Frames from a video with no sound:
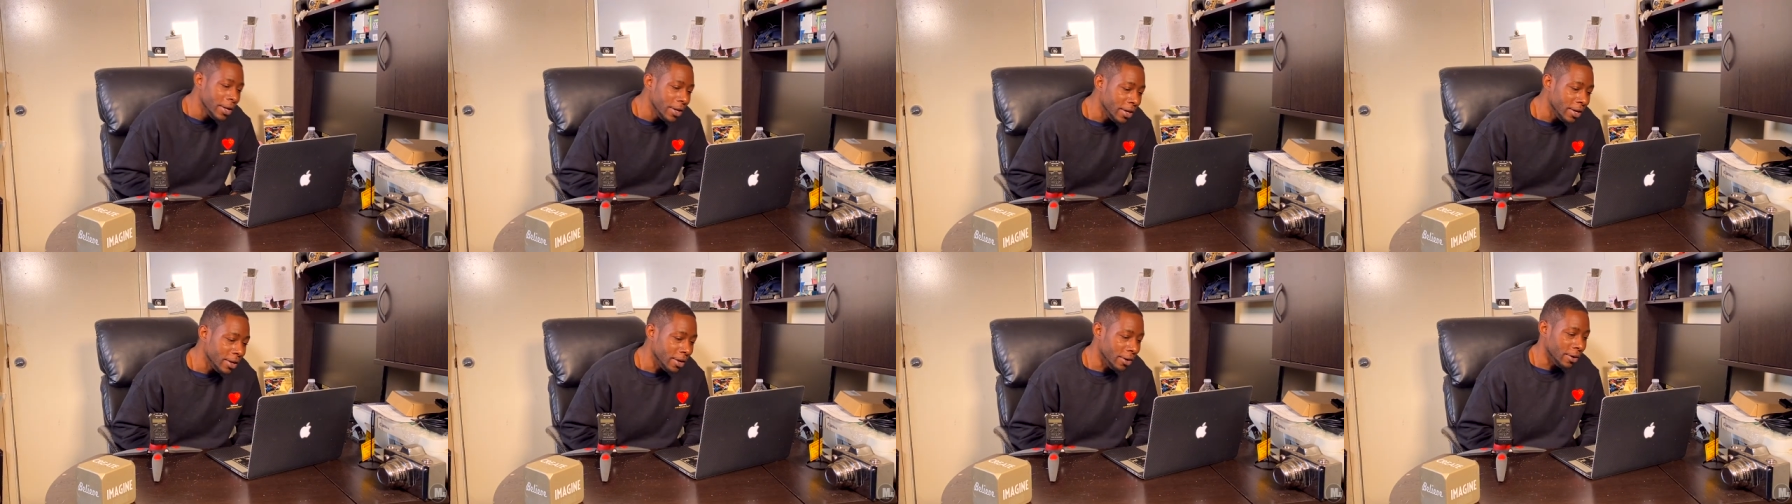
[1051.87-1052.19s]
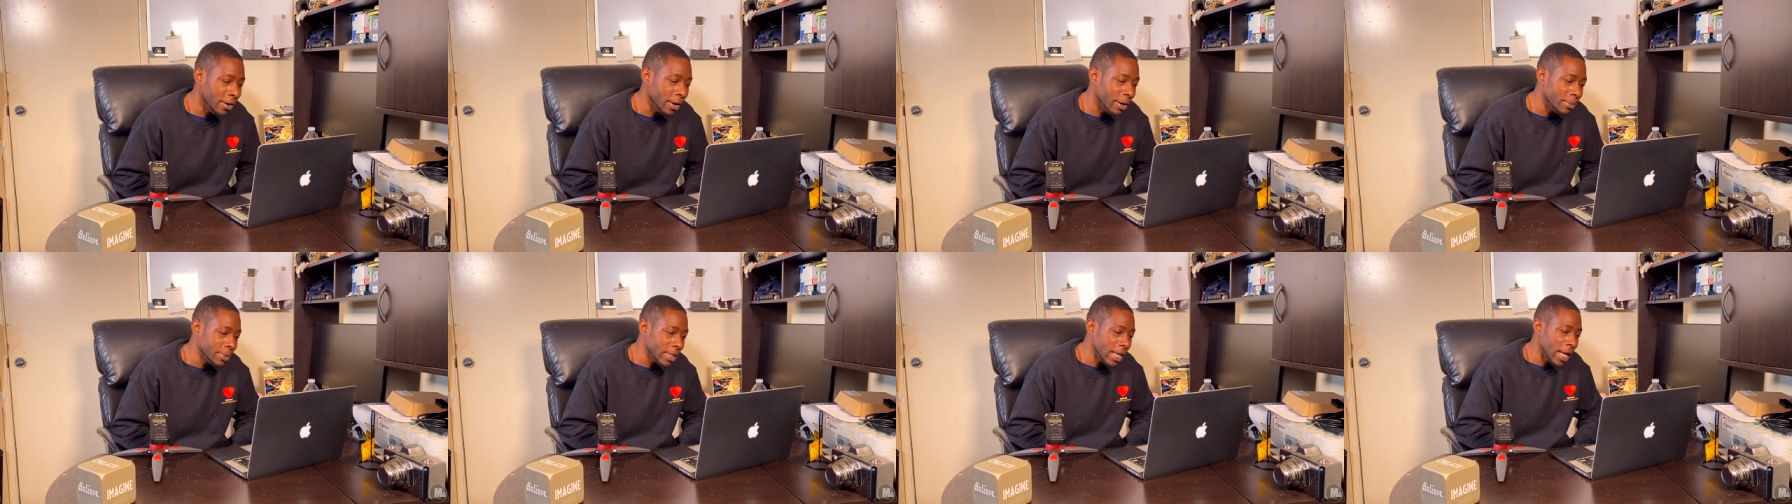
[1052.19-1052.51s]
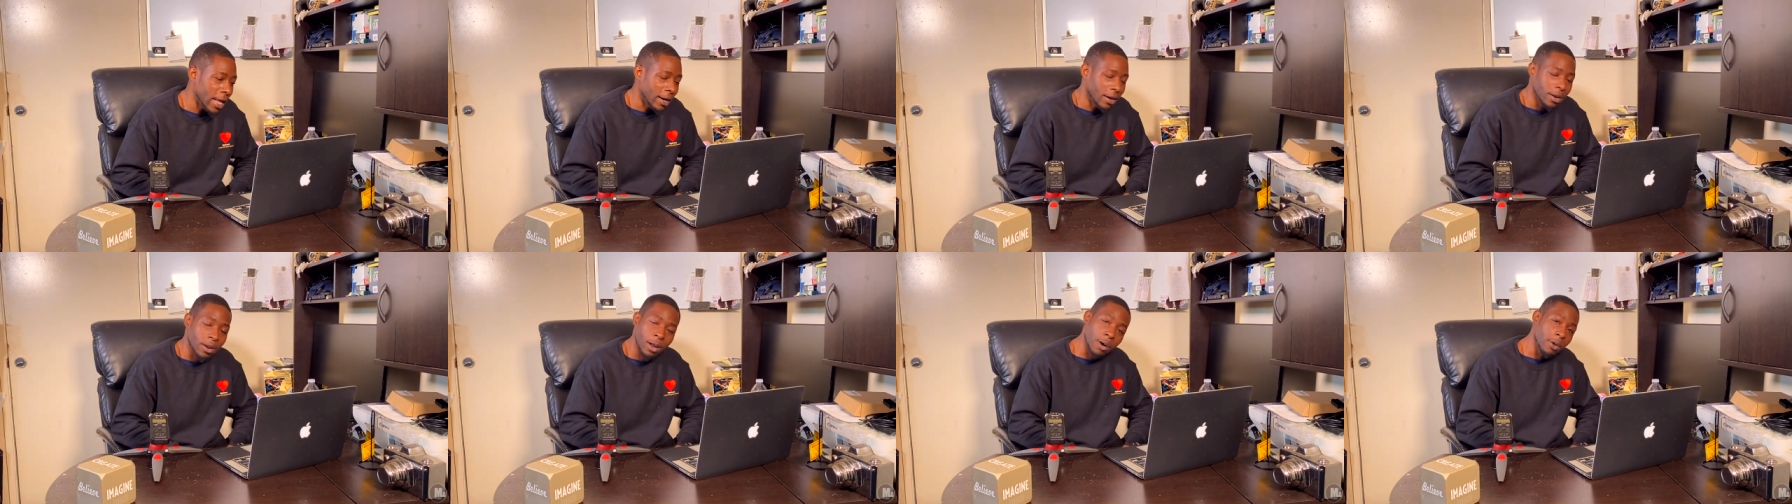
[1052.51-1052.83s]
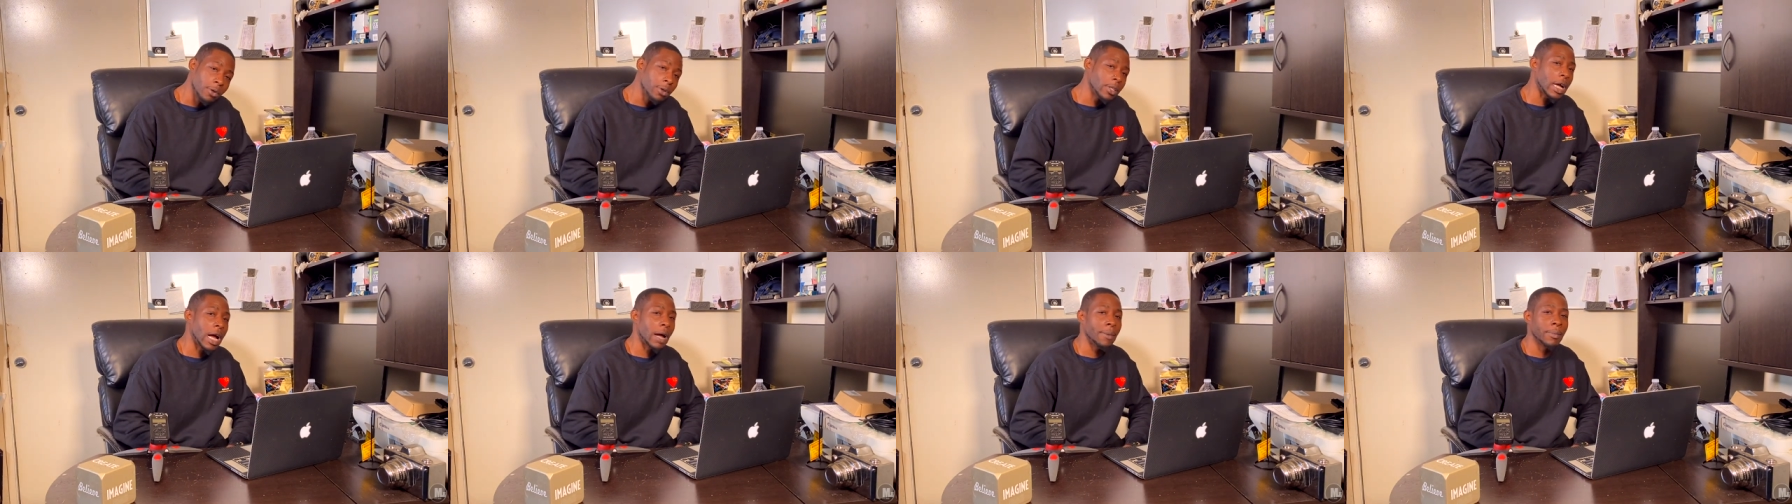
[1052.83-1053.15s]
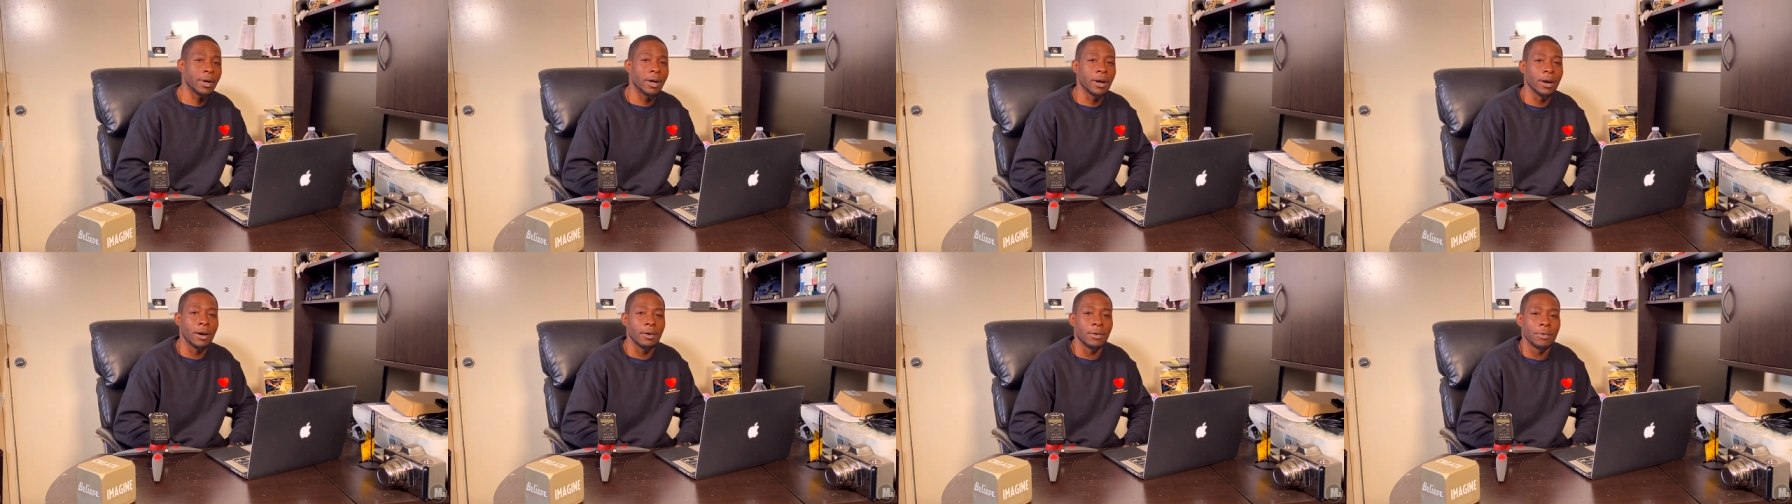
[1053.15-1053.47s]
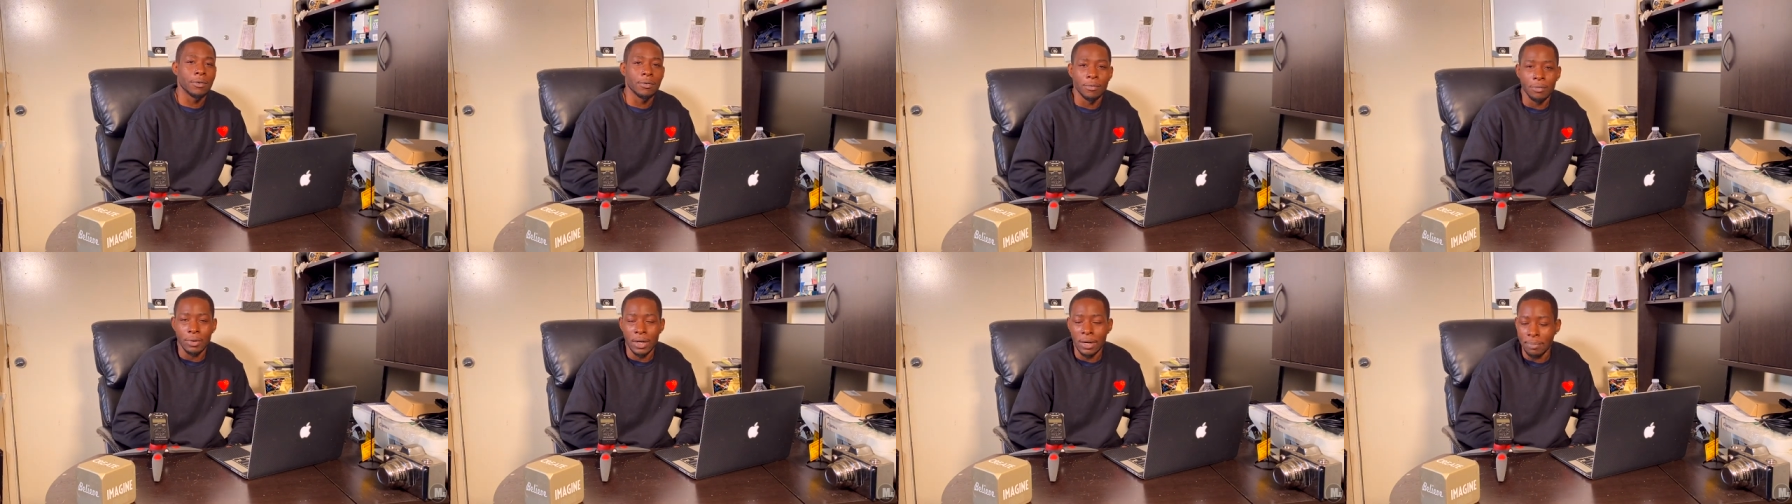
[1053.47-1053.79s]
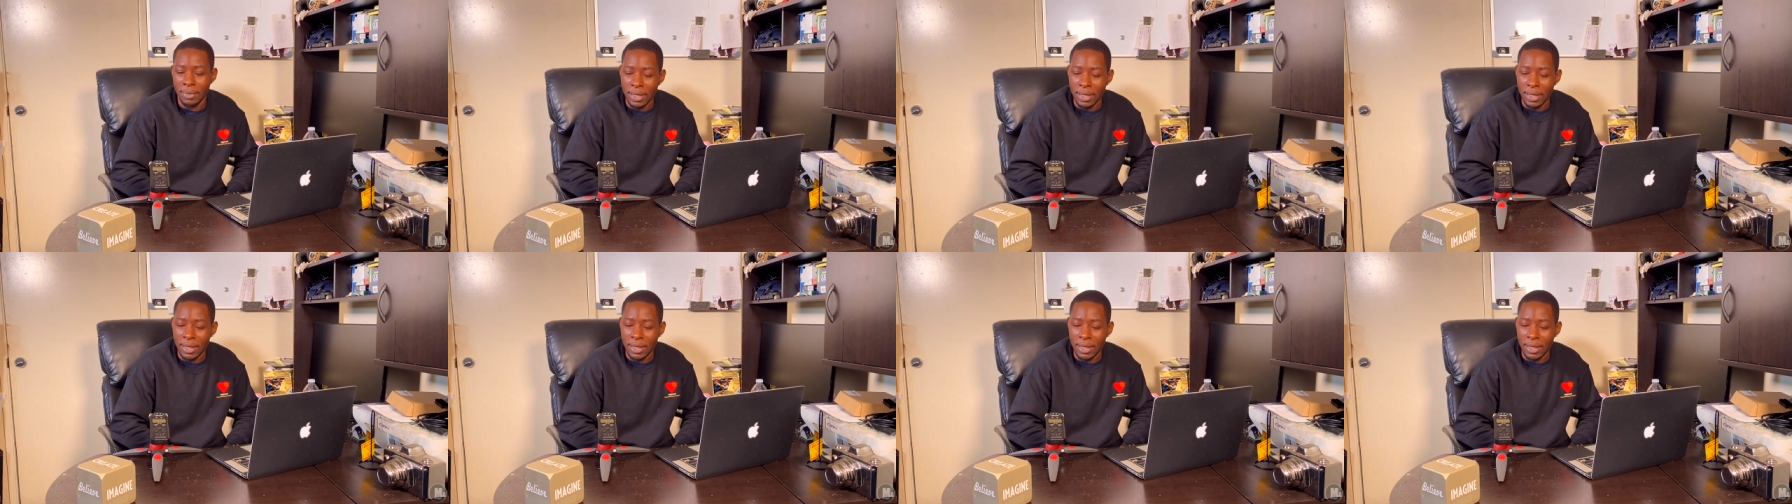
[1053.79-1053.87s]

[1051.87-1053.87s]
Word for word: you know what I'm saying? A long time ago. Would have